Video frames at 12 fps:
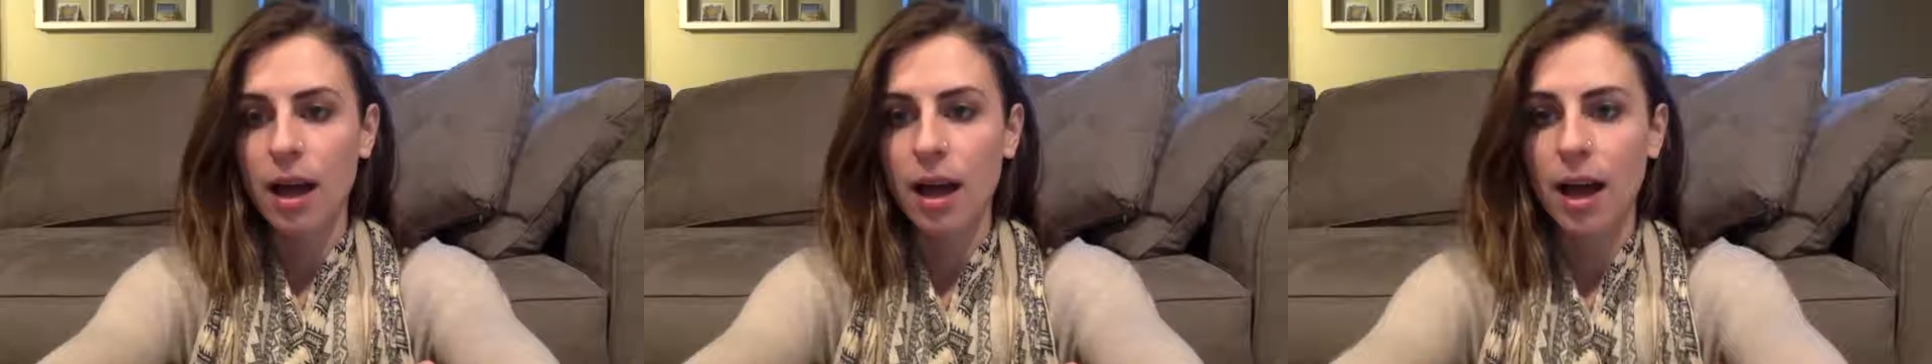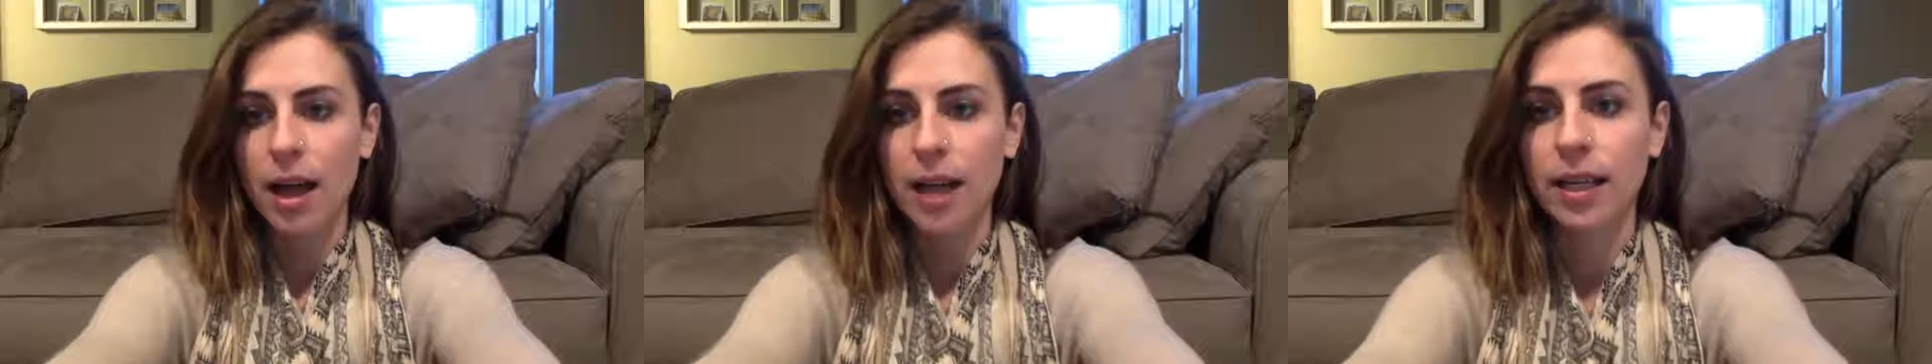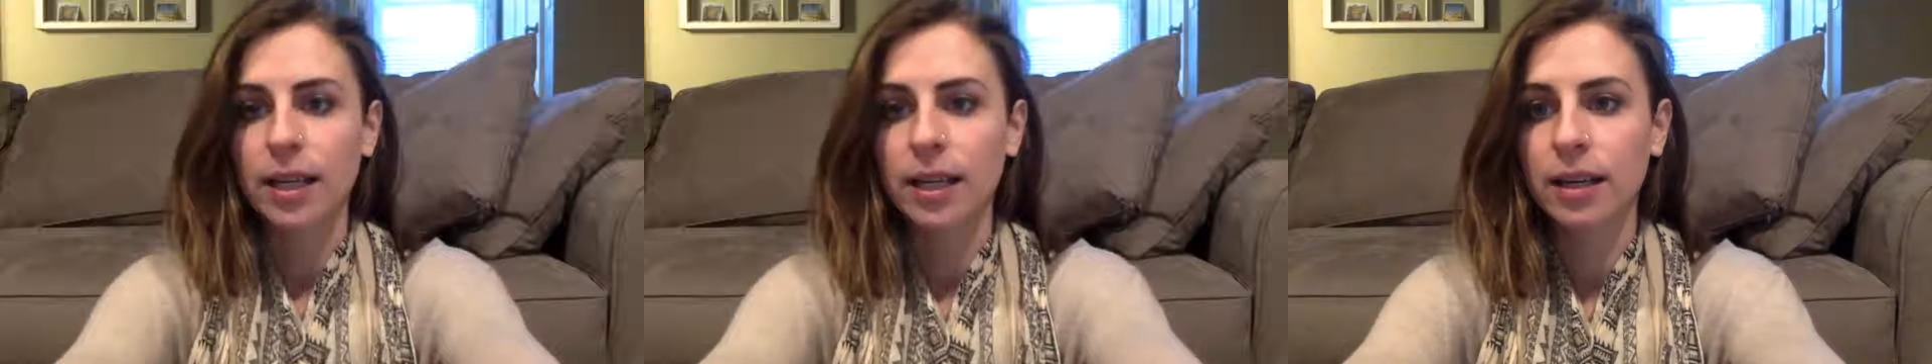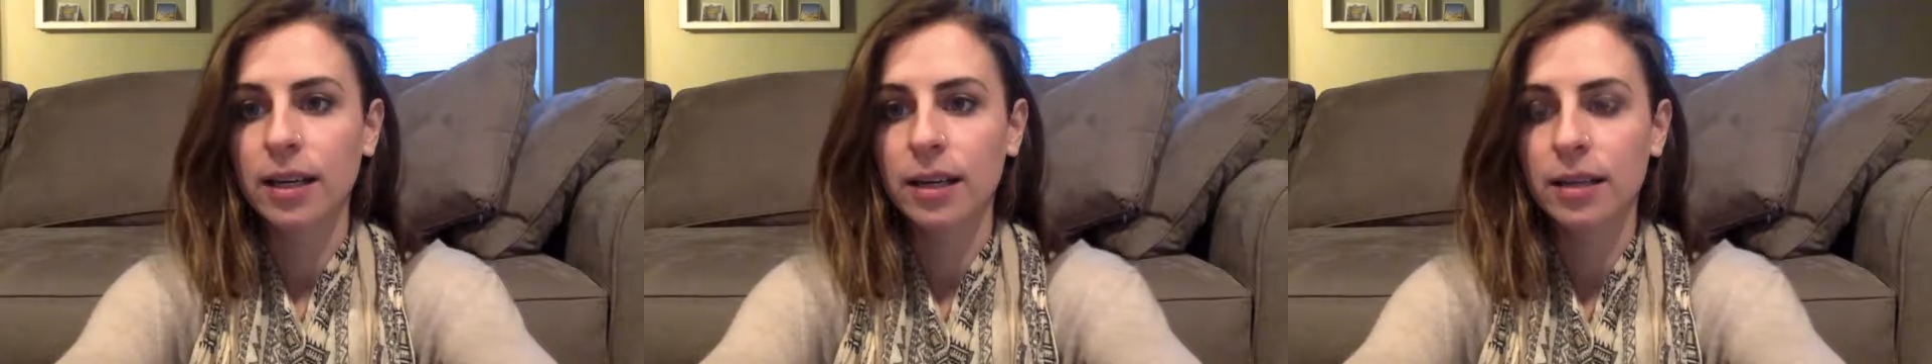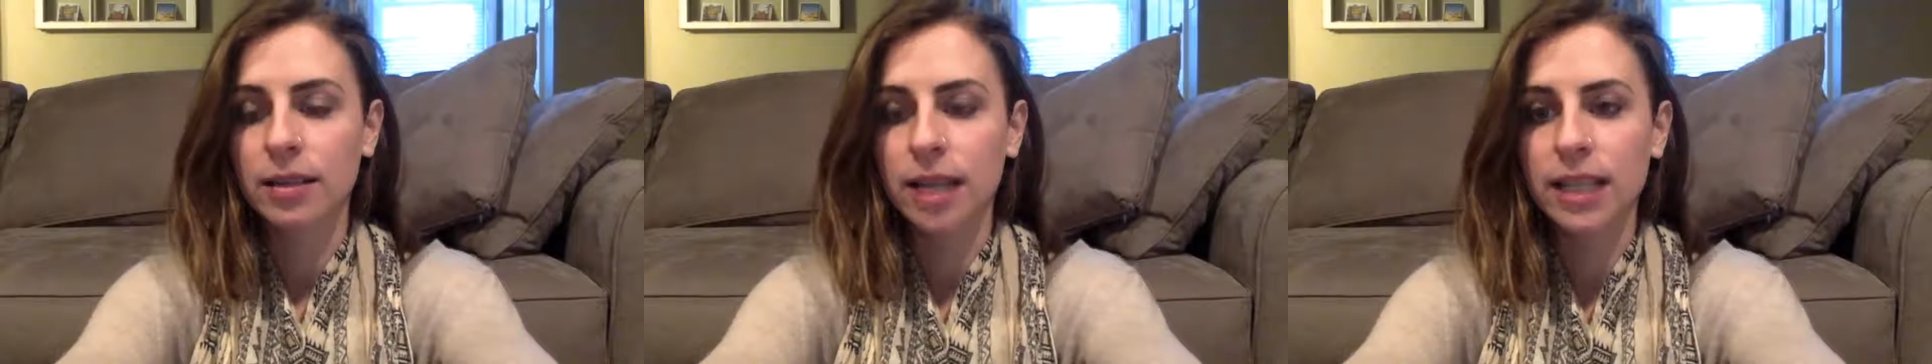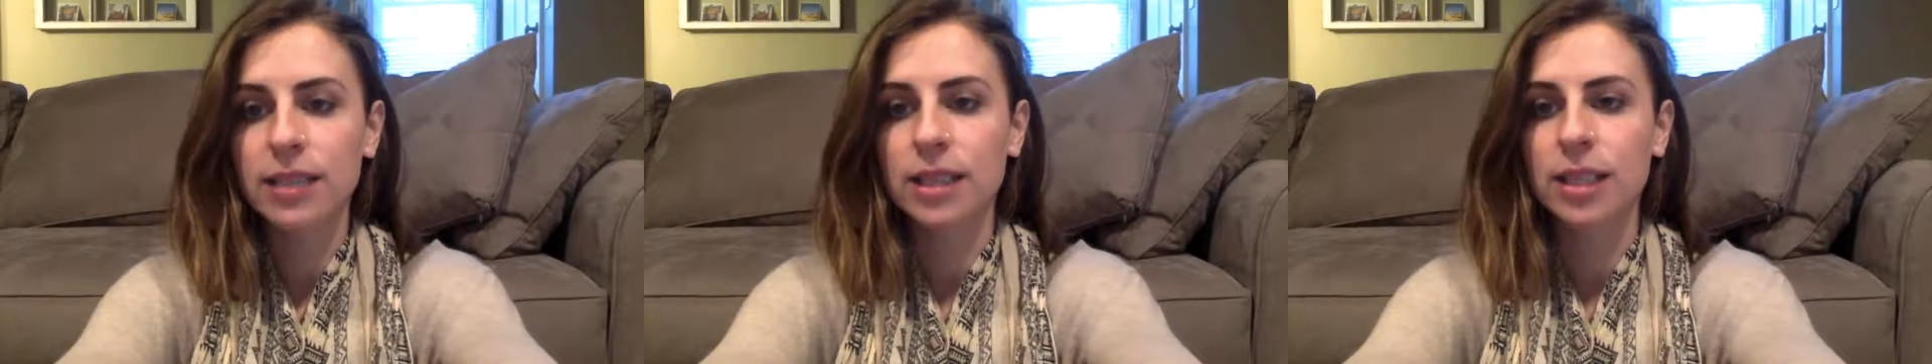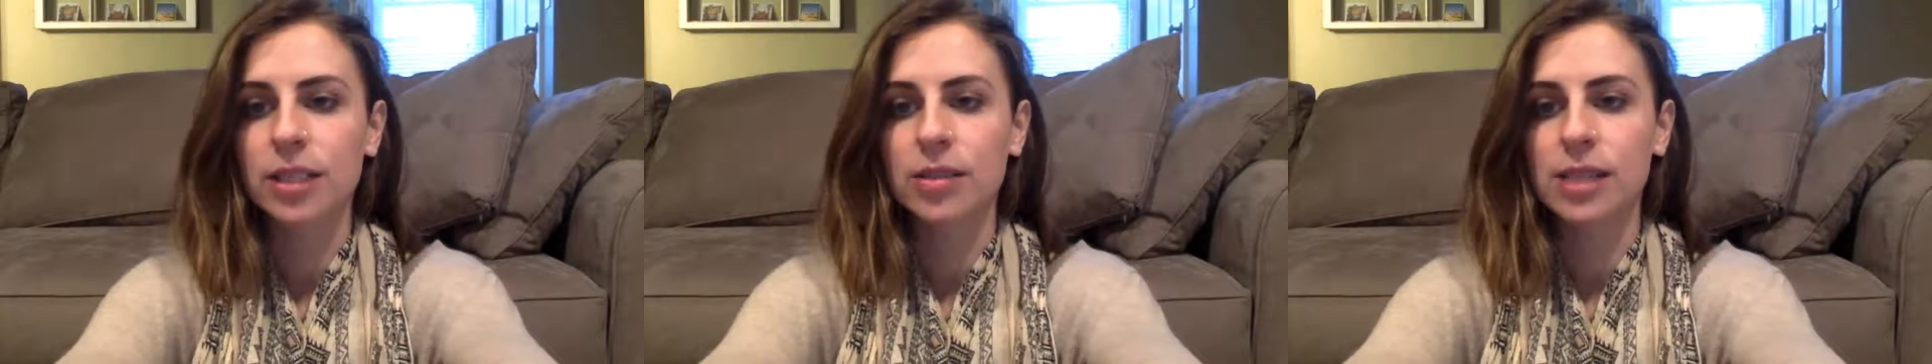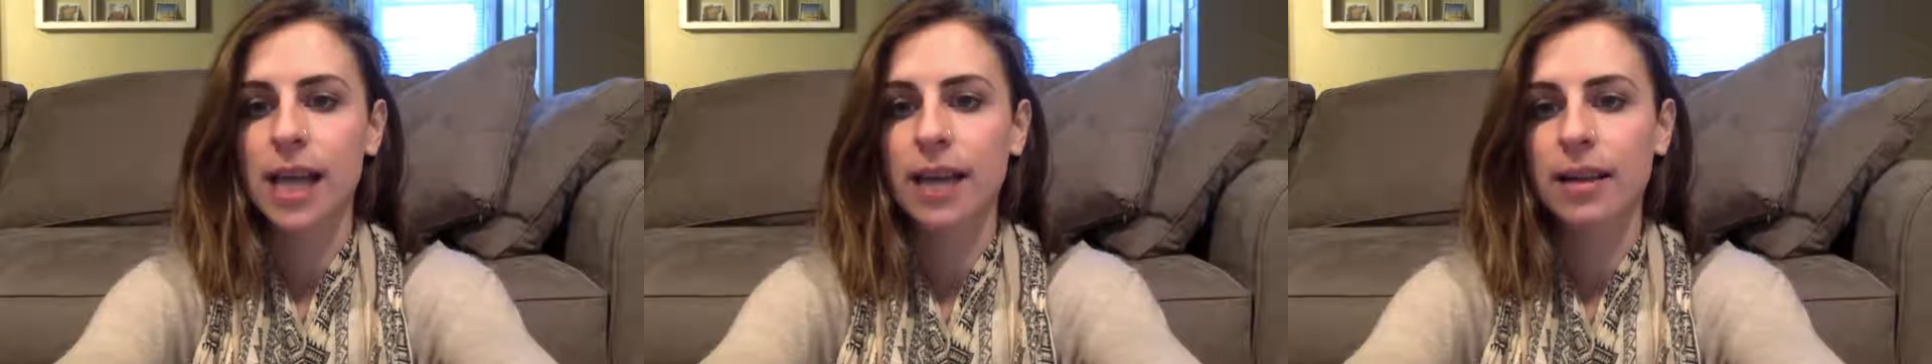I like to
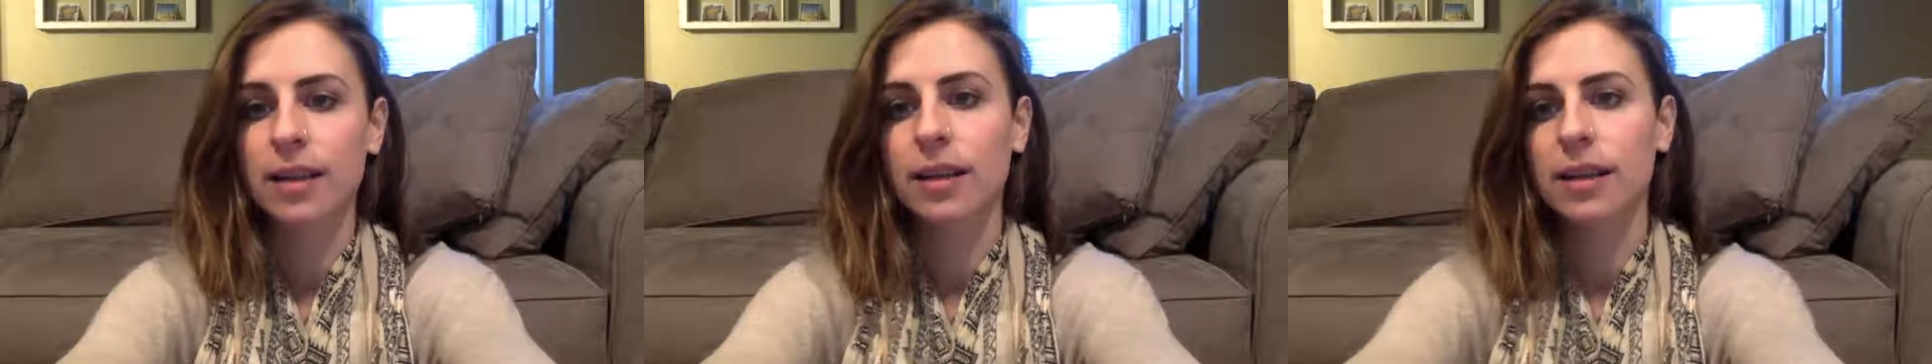use henna